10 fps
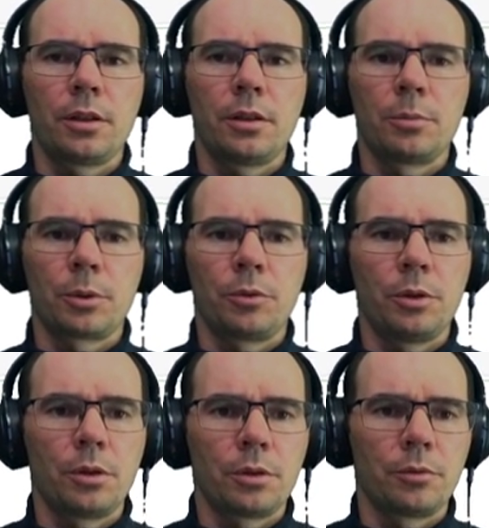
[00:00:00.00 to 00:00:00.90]

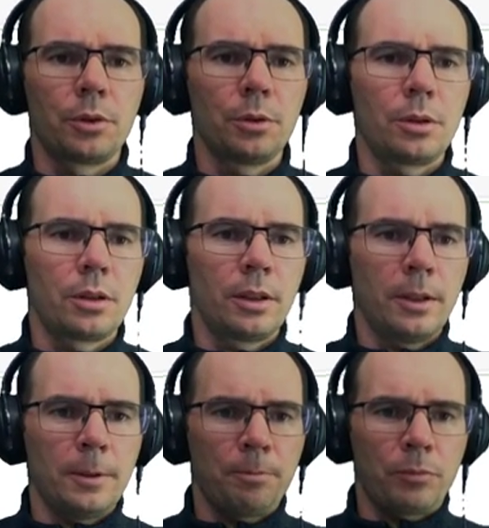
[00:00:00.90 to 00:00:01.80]
units of goods,
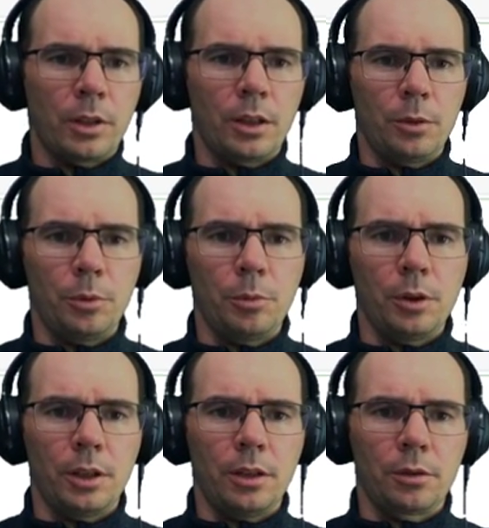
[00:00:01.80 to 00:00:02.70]
and we will
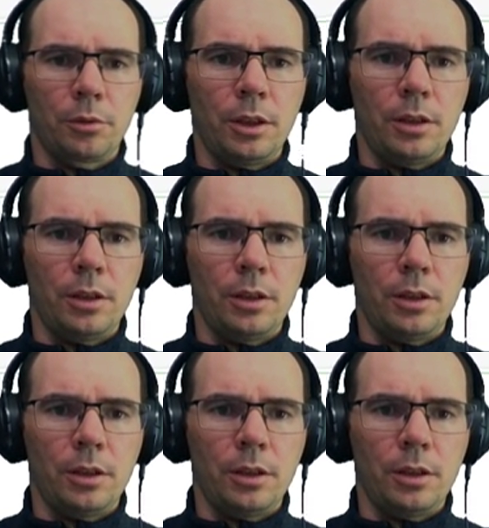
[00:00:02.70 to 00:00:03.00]
increase